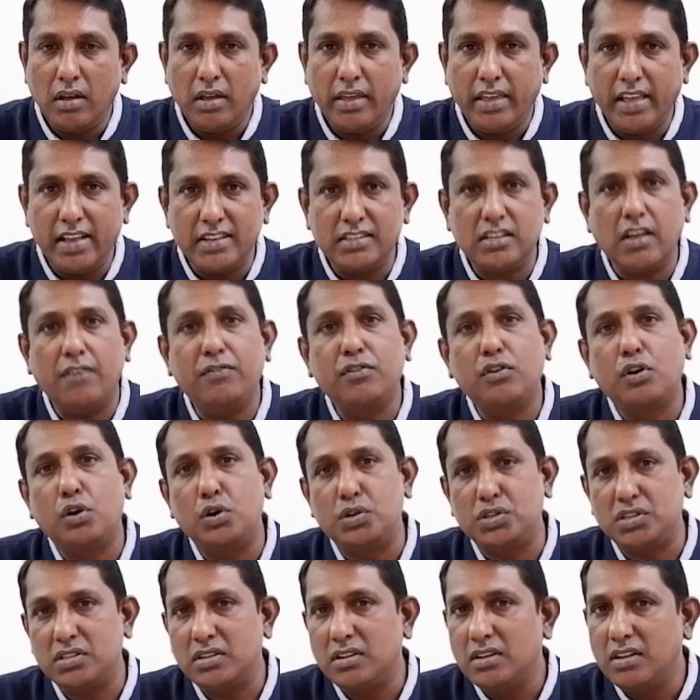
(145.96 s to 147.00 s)
Yes, of
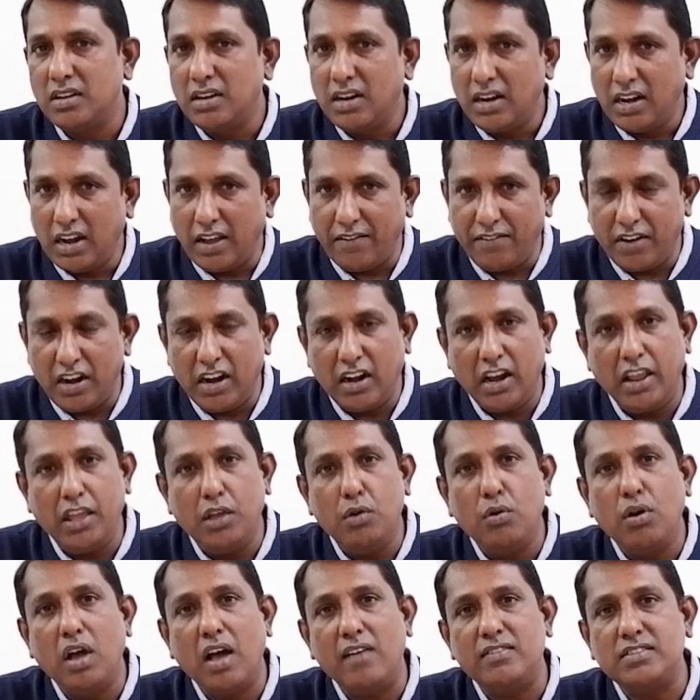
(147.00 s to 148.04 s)
course. Definitely
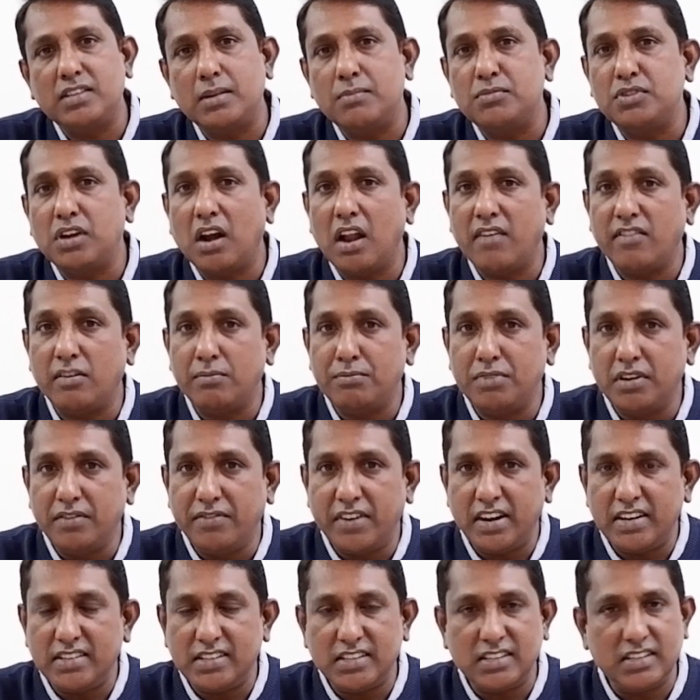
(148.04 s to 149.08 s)
you have some sort of a
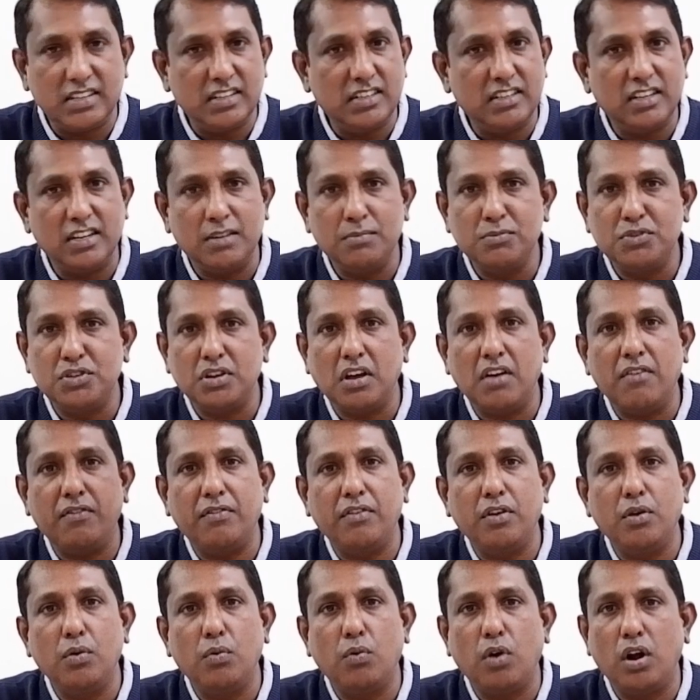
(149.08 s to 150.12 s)
preferences in terms
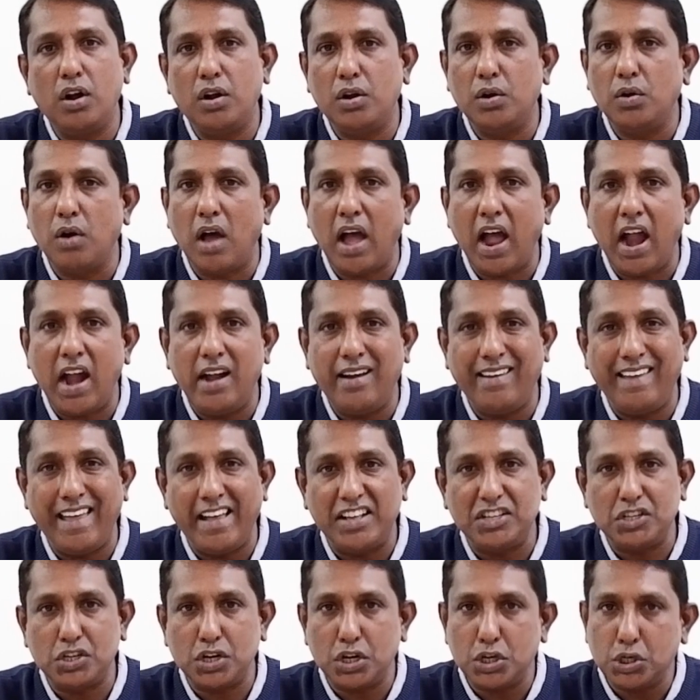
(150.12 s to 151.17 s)
of you want to add
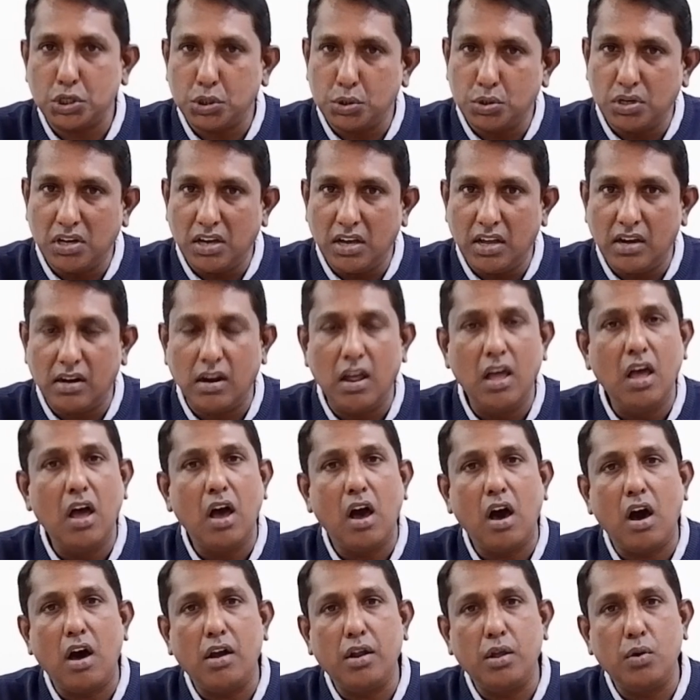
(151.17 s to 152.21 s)
extra sugar
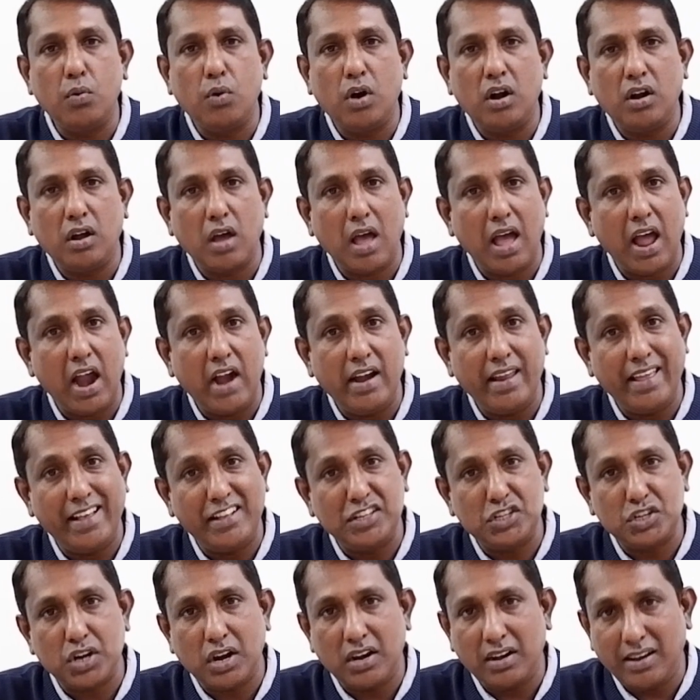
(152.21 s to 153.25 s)
or you want to add
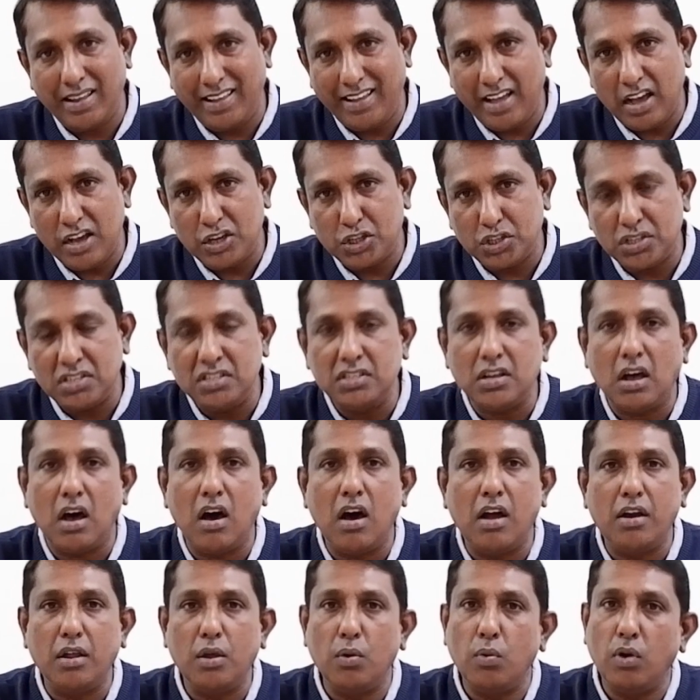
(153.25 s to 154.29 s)
extra decoctions
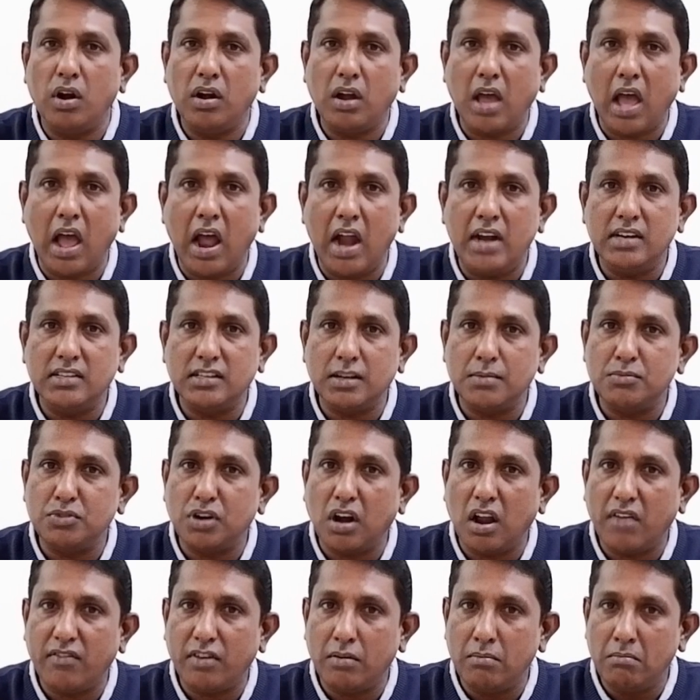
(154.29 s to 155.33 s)
or you want to add some
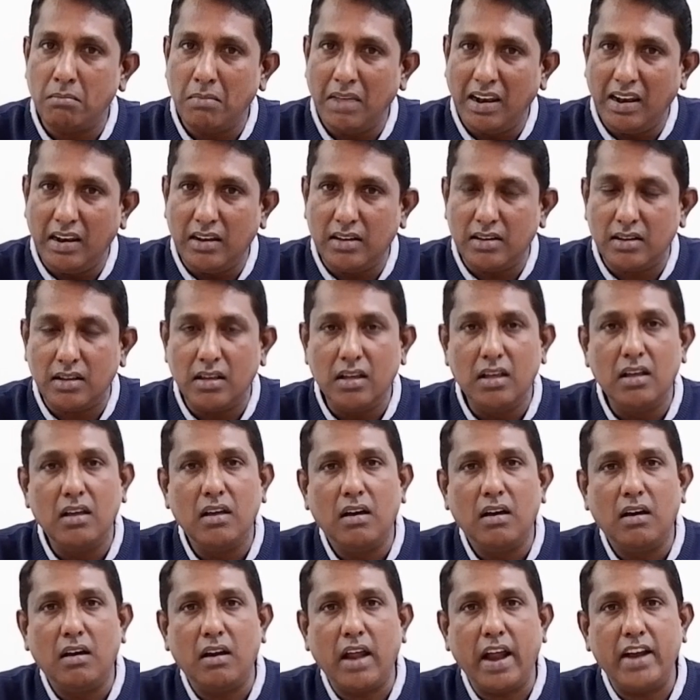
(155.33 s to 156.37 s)
sort of a milk,
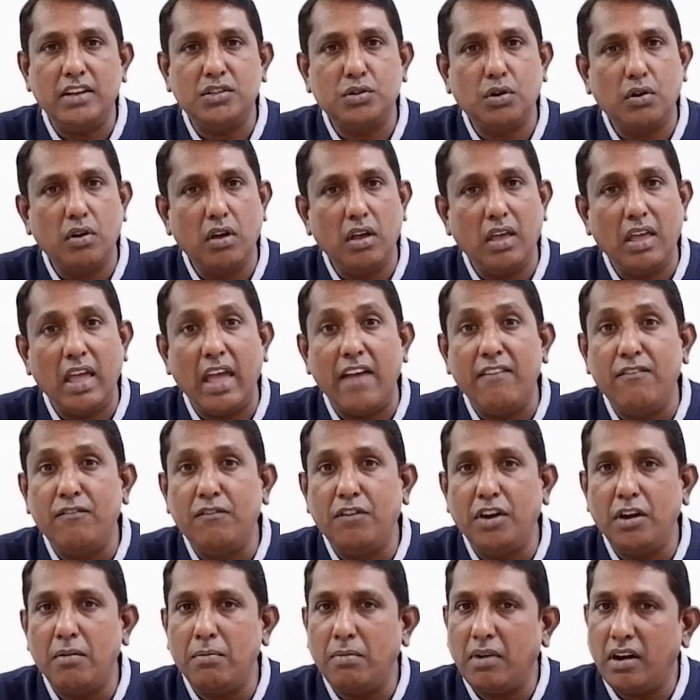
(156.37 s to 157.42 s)
right? So
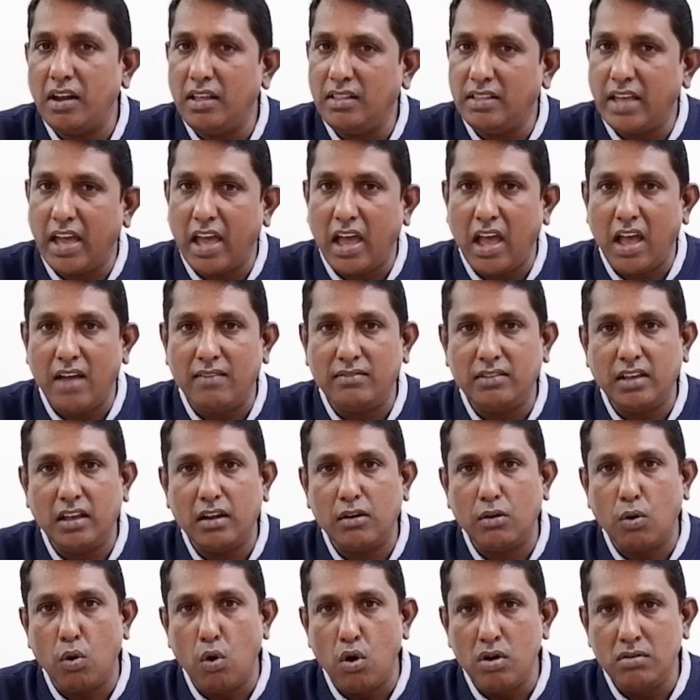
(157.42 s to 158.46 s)
everybody, they have
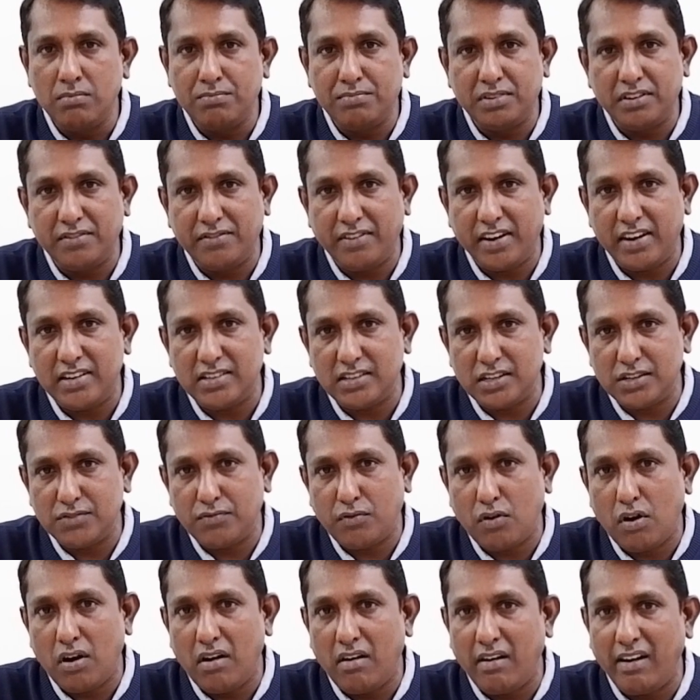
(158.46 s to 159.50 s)
their own preferences
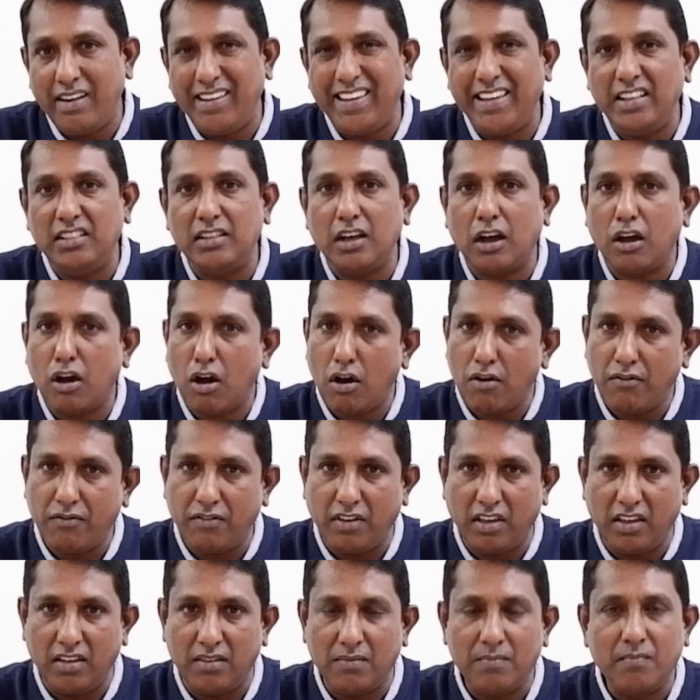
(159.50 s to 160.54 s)
for drinking the
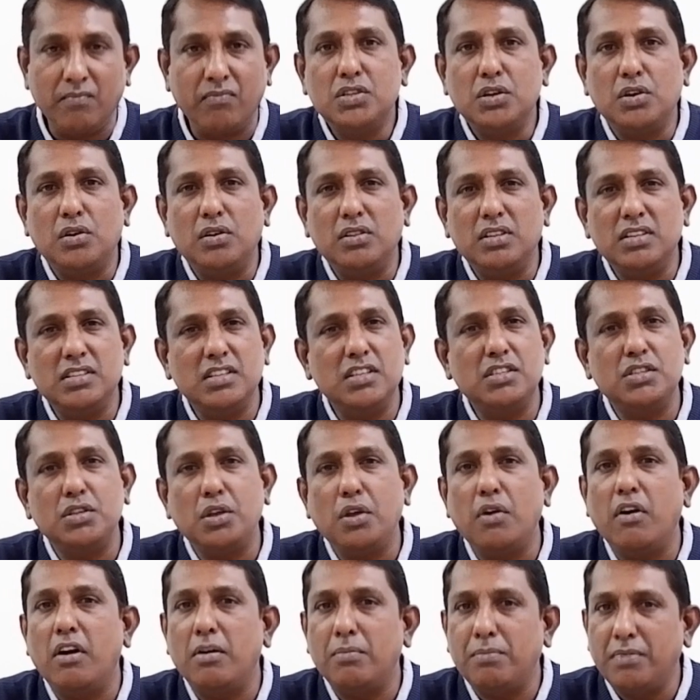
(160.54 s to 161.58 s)
coffee. So this is
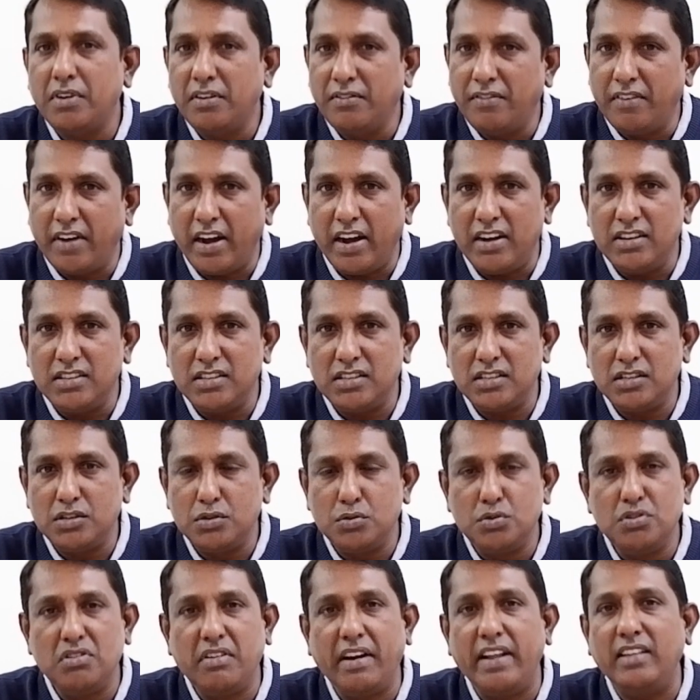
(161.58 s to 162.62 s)
your preference
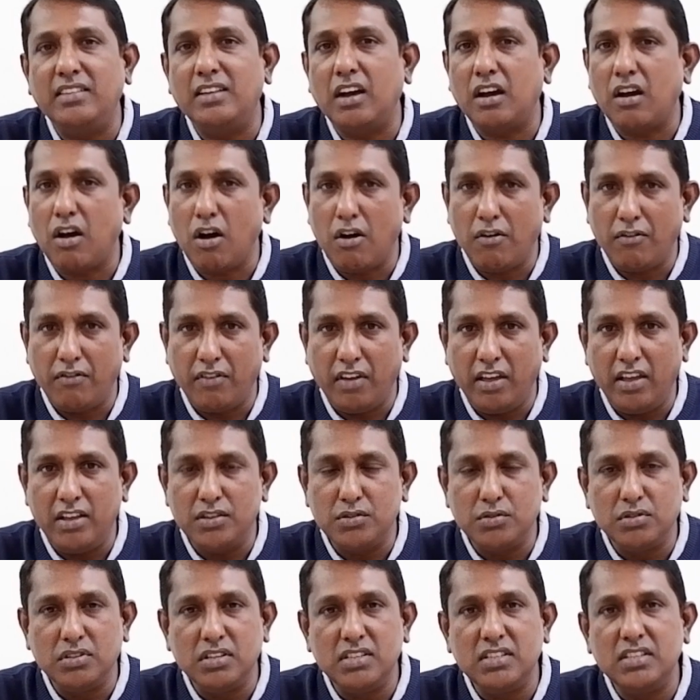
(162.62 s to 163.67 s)
to drink the coffee.
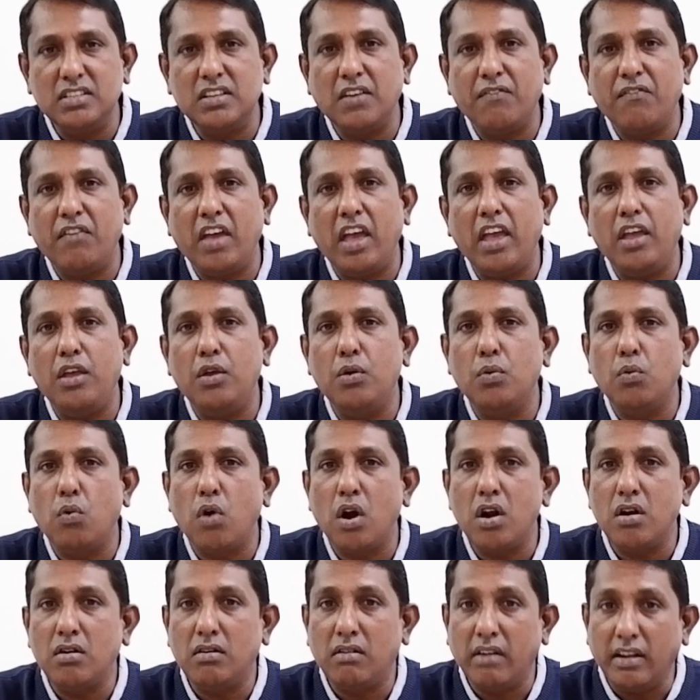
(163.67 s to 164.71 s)
So this is the way you
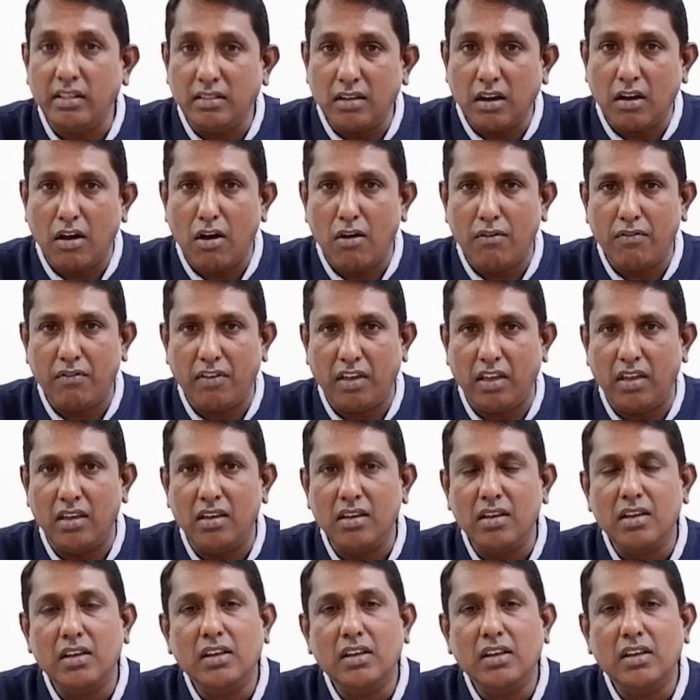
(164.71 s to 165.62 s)
want to drink the coffee.